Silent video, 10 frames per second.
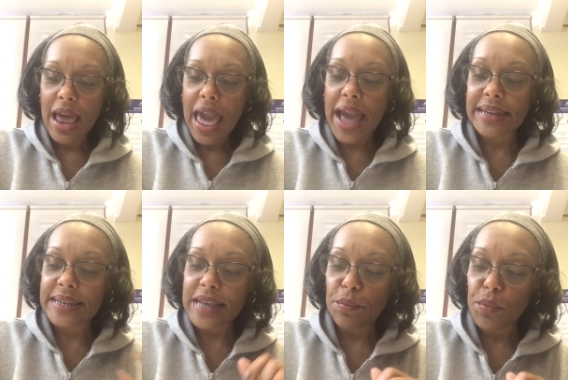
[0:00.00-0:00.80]

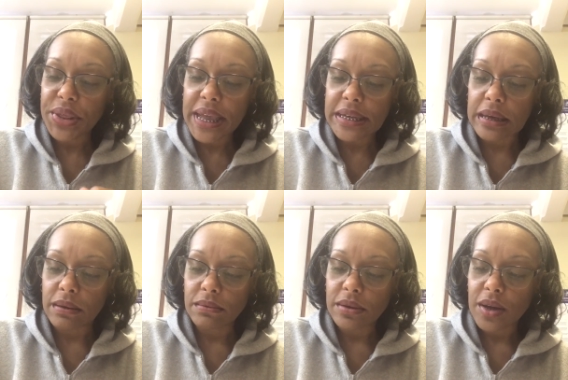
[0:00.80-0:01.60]
Except when they
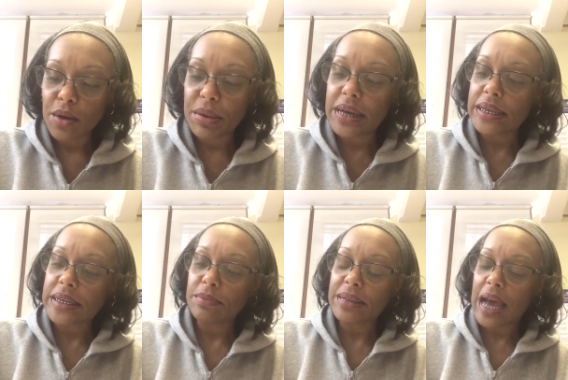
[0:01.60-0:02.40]
don't, because
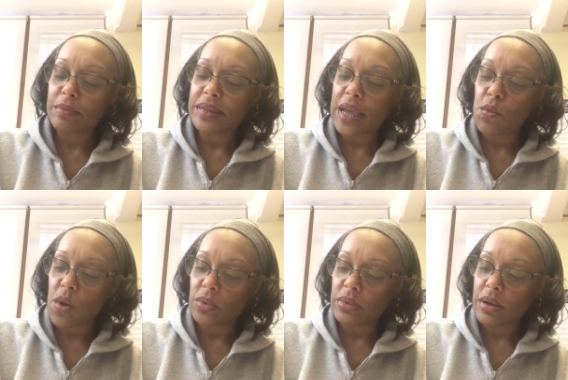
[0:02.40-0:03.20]
sometimes they
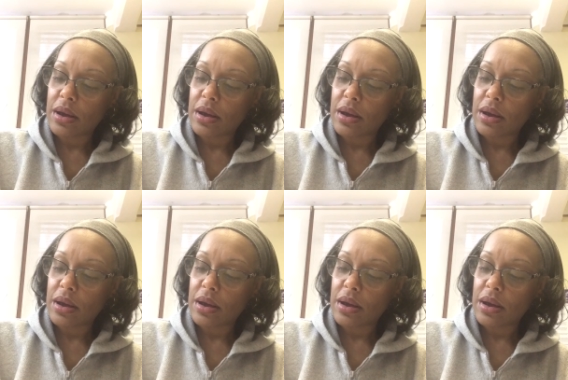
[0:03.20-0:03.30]
won't.